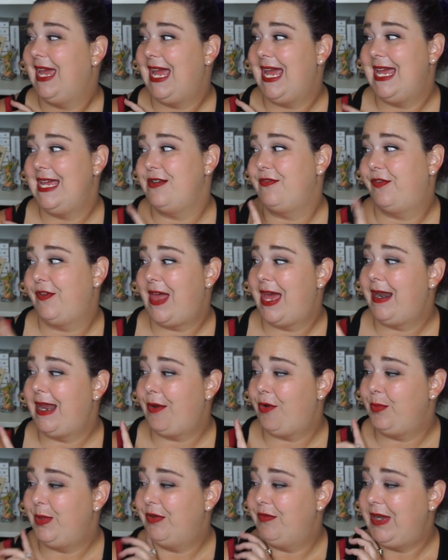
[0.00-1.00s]
And for that,
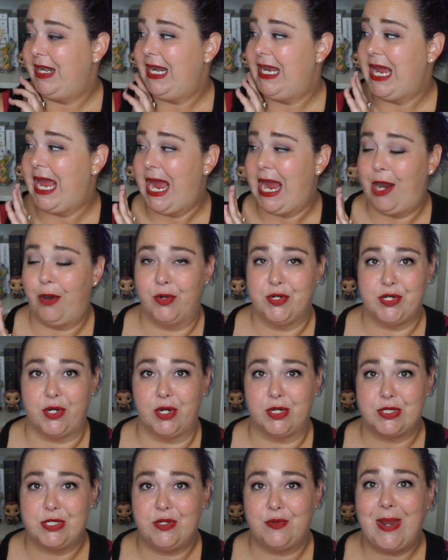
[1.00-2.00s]
I will be reading Our
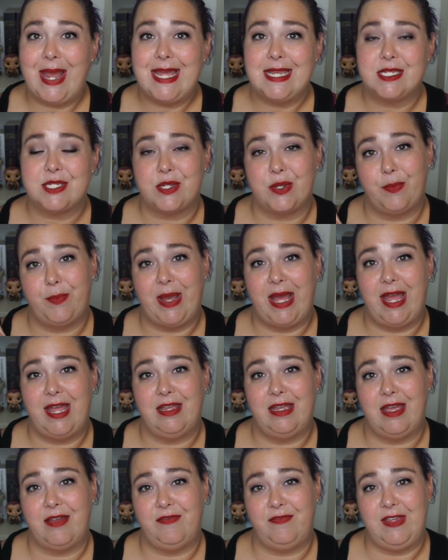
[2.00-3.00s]
Dark Duet
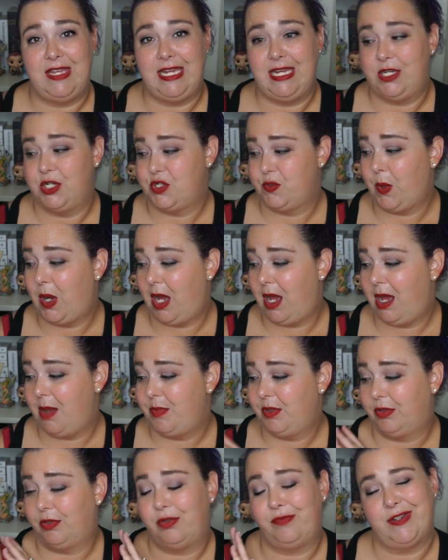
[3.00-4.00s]
by V.E.
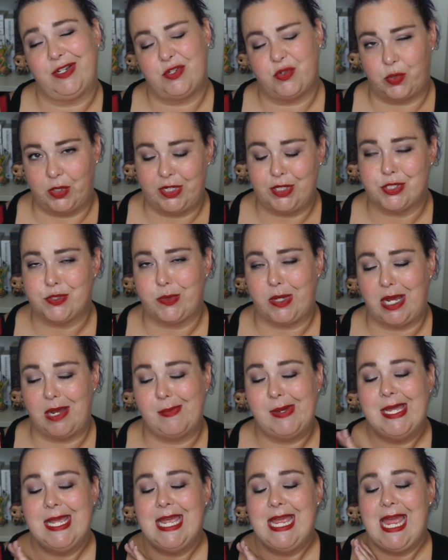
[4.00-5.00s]
Schwab or Victoria
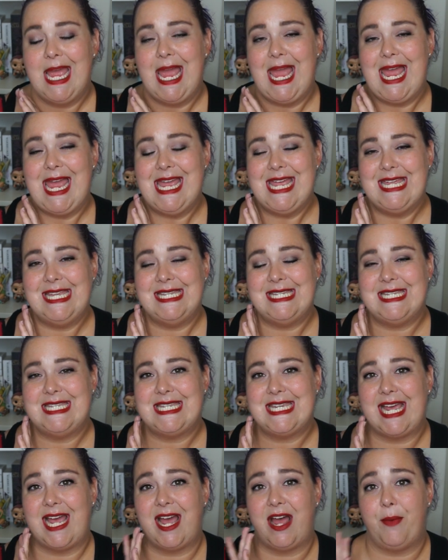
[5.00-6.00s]
Schwab
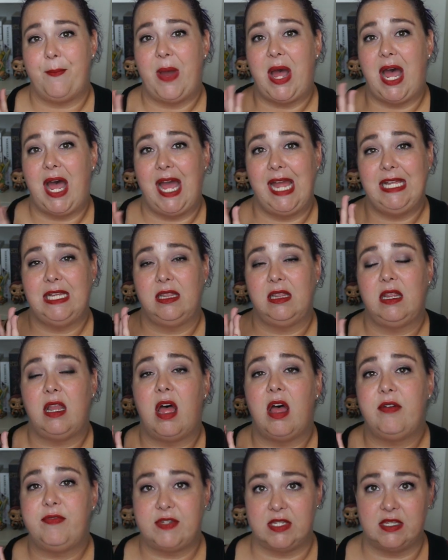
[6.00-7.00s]
and um, I
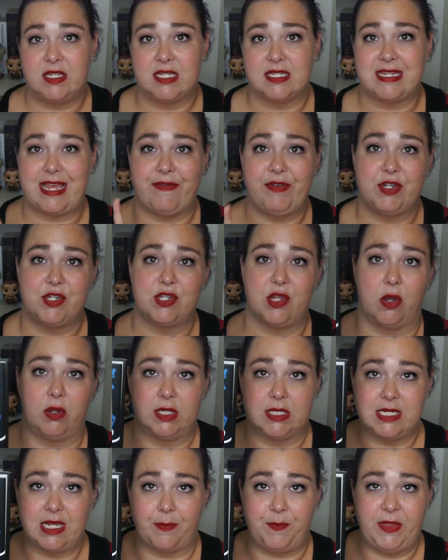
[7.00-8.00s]
loved this Savage
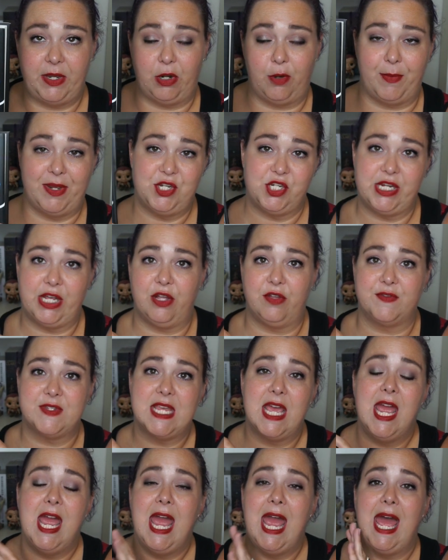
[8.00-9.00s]
Song. It's up there on my
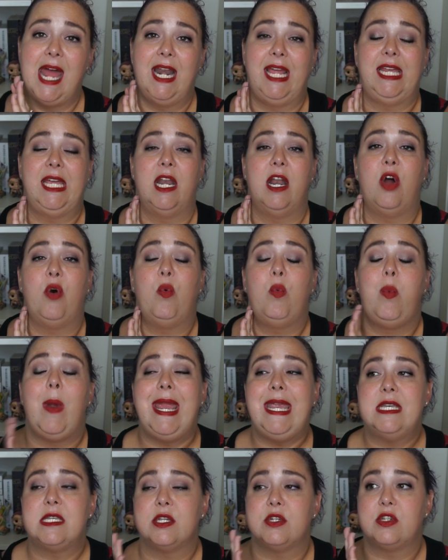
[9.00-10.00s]
shelves and I cannot
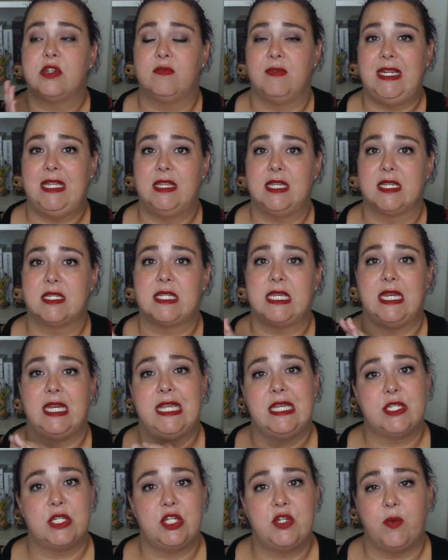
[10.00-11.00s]
wait to read this. It
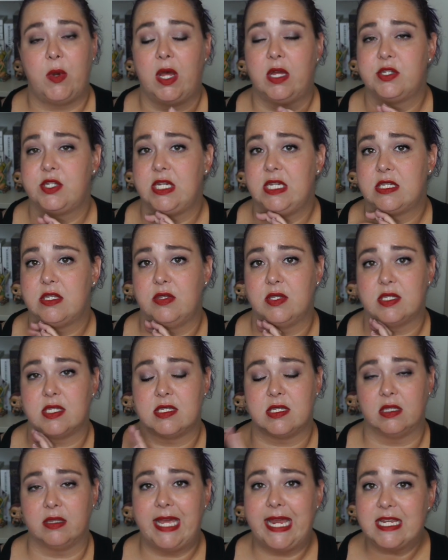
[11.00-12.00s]
is a duology, so this
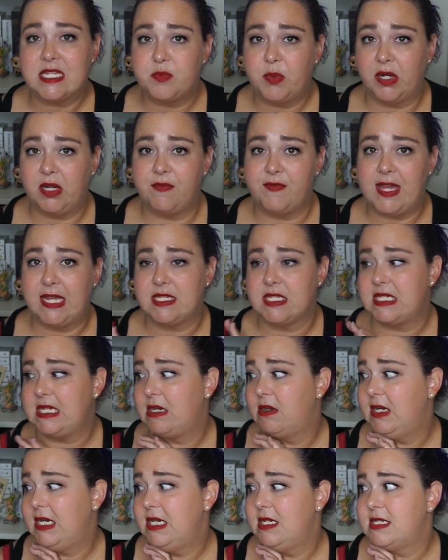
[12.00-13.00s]
is the last book of that
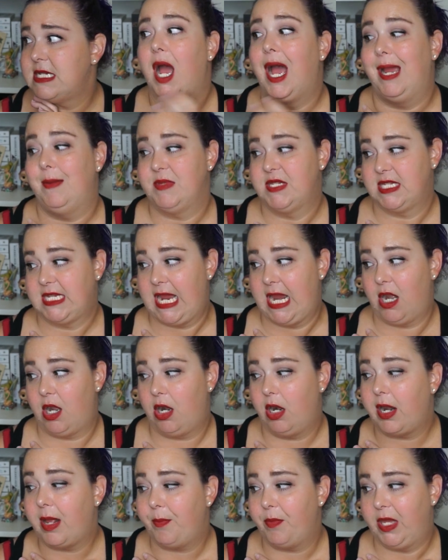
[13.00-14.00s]
series. I'm
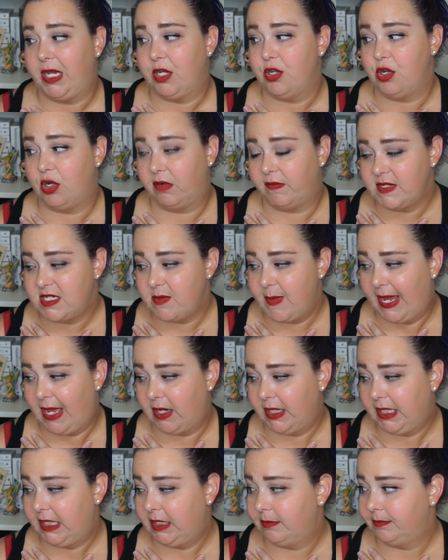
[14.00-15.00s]
scared. I'm like nervous
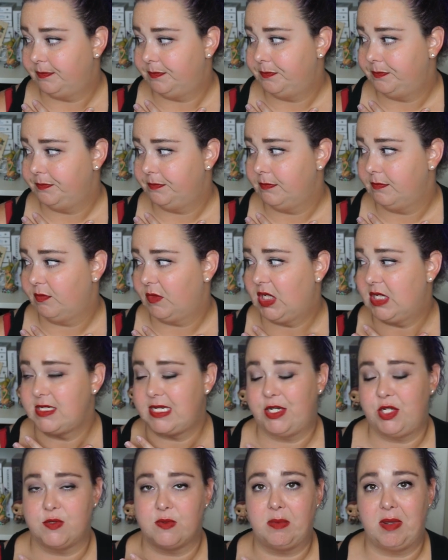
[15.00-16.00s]
about it because
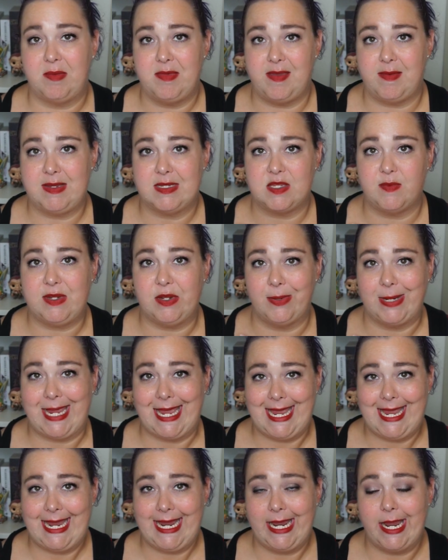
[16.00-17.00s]
I just want my babies to be
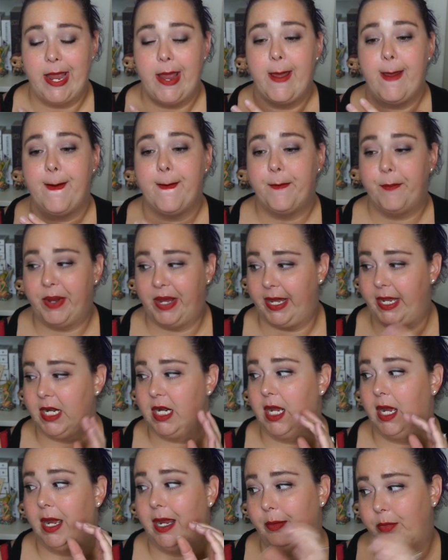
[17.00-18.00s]
okay
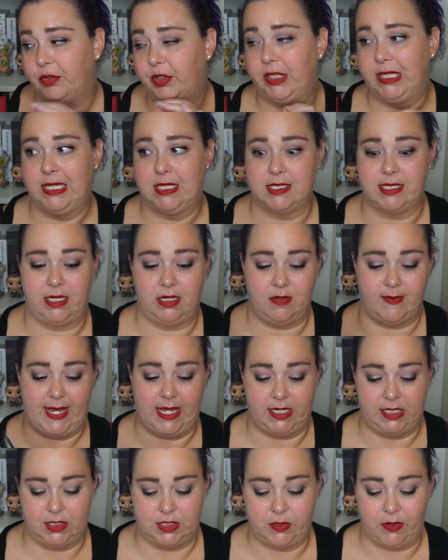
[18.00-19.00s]
but I'm really excited
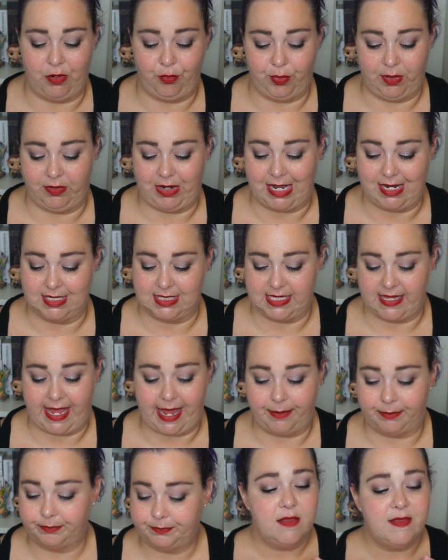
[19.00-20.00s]
about it, so I will be getting to
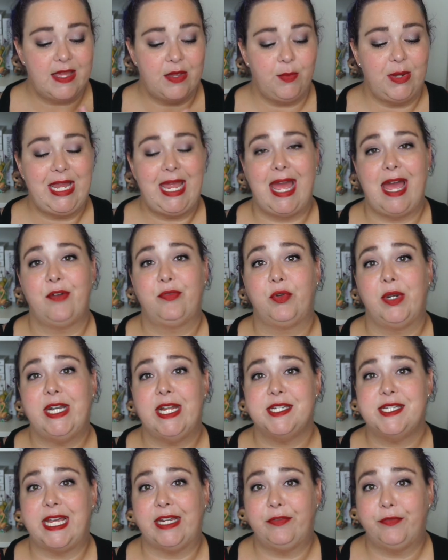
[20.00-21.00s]
that. then we have read
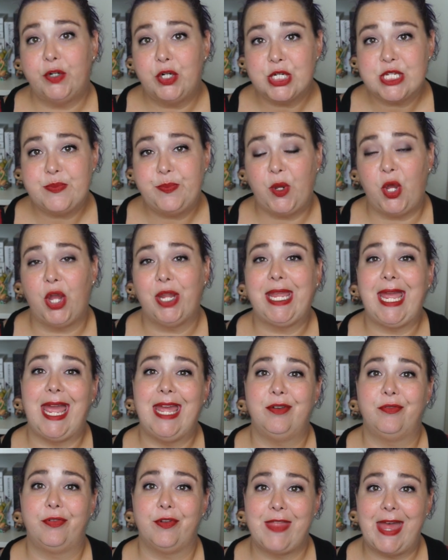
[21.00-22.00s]
a diverse book,
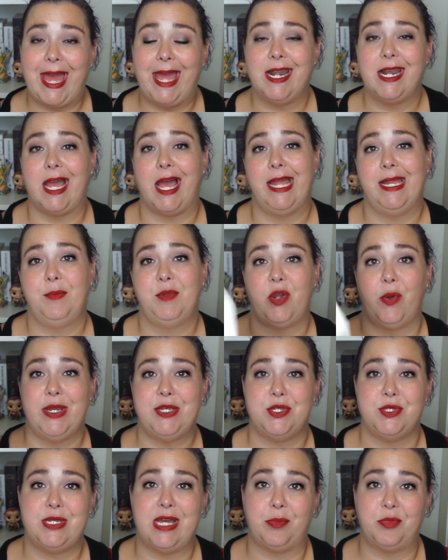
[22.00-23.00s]
and for that I am
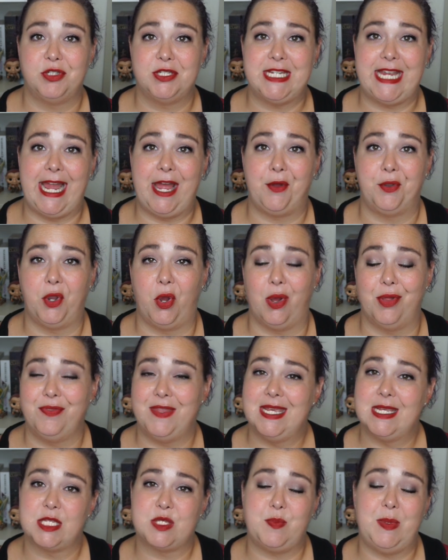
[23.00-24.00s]
going to double down on
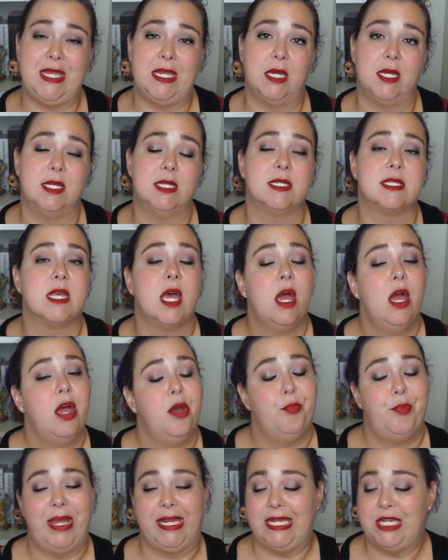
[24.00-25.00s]
this because
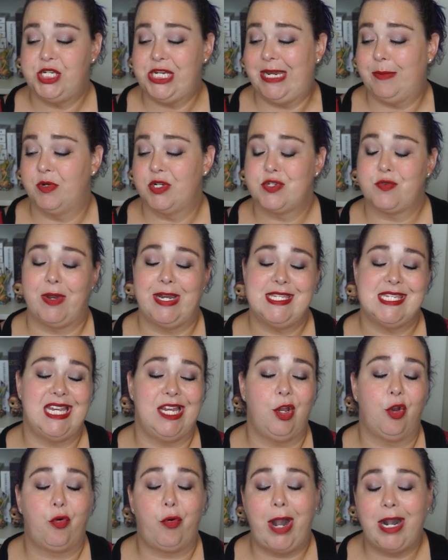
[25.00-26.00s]
Becky Chambers writes
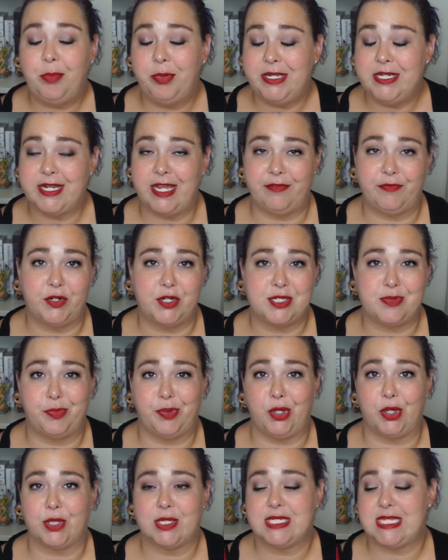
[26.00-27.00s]
incredibly diverse
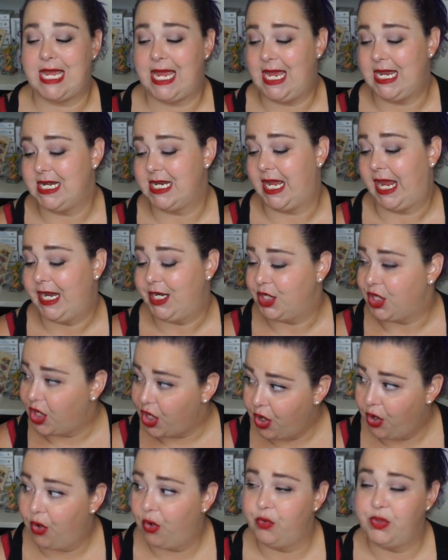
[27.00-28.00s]
books, and I
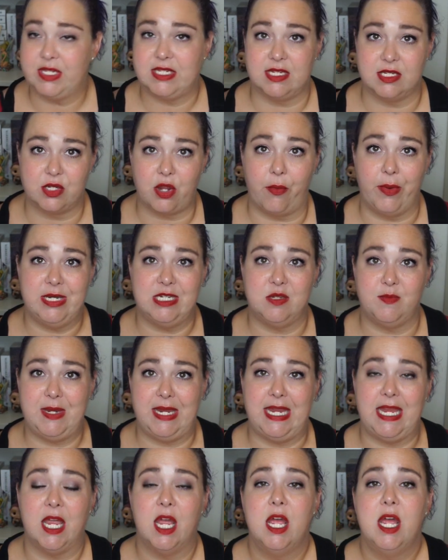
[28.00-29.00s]
know this is going to
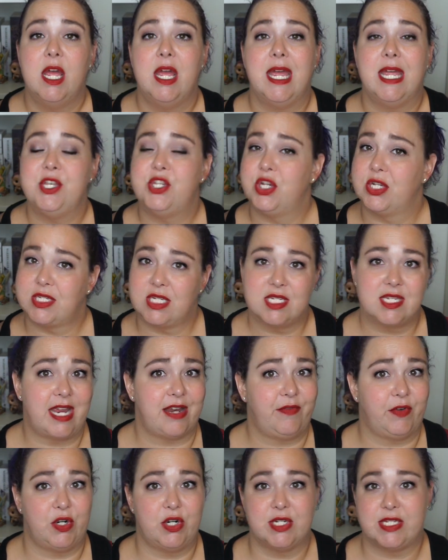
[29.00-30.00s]
be just as
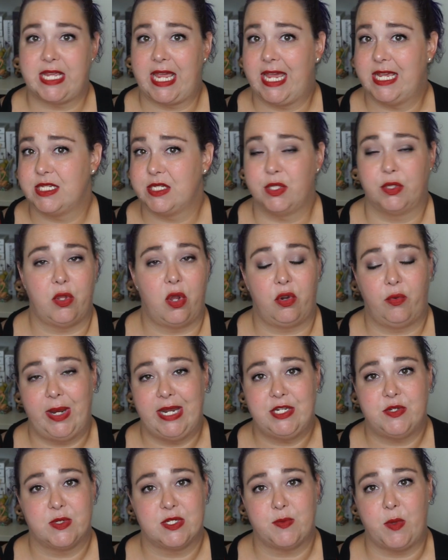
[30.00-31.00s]
diverse as The Long
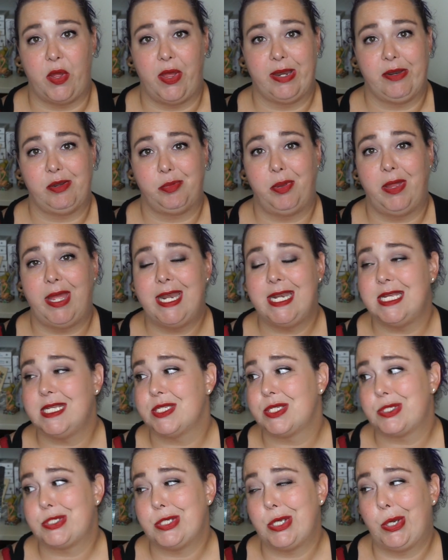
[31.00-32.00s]
Way to a Small Angry
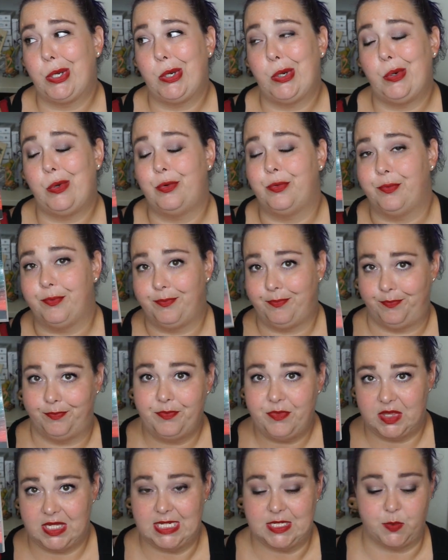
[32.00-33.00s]
Planet, so
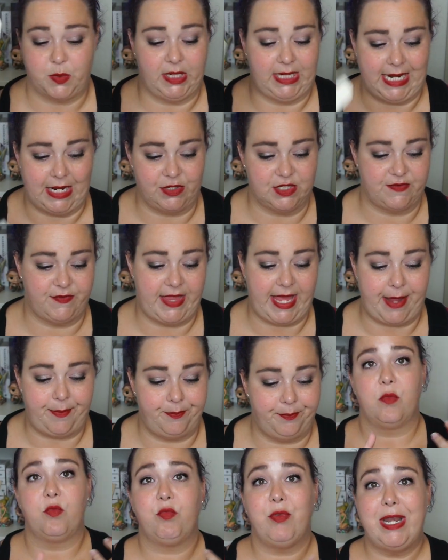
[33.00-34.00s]
this one counts for that.
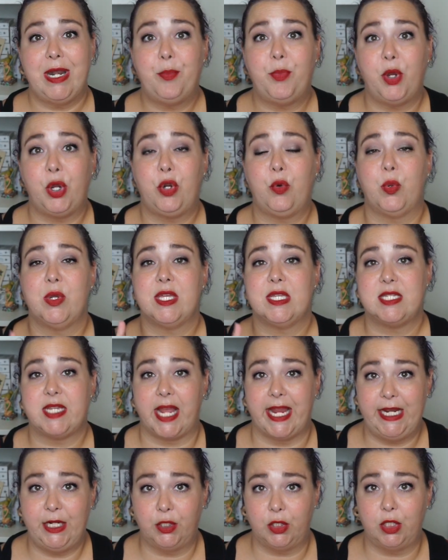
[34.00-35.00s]
Read a book where the
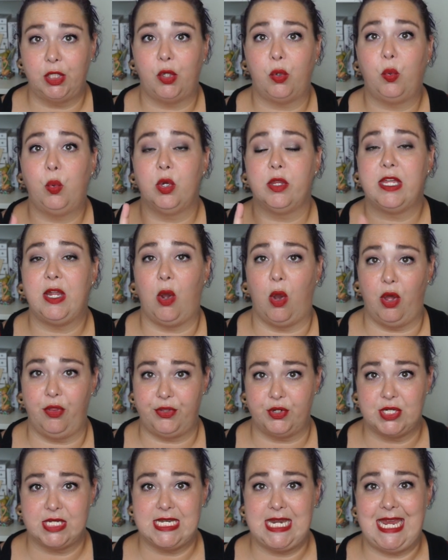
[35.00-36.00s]
title or the
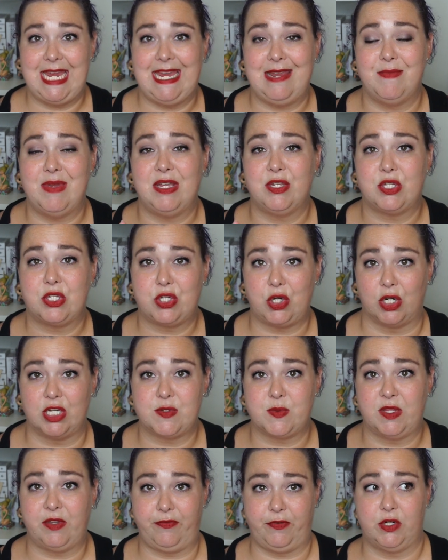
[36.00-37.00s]
author's name
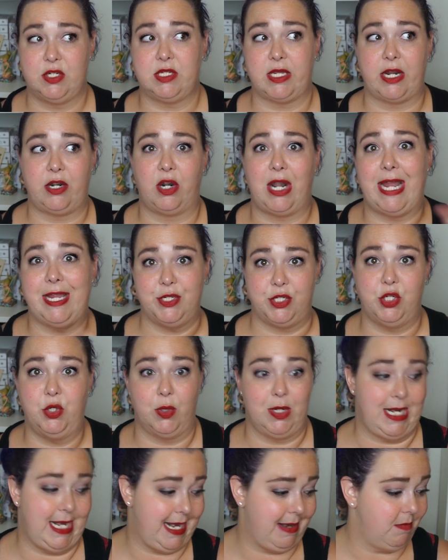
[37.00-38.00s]
starts with the first letter as
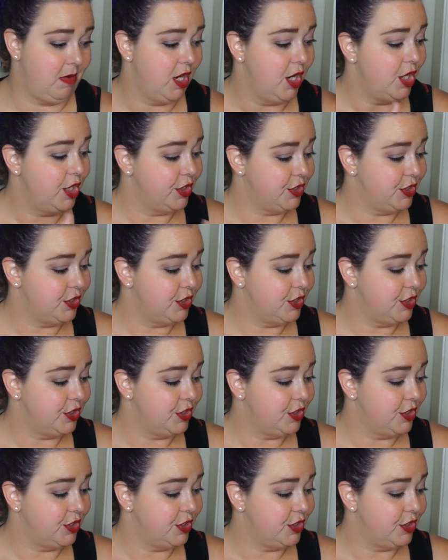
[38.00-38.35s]
your name.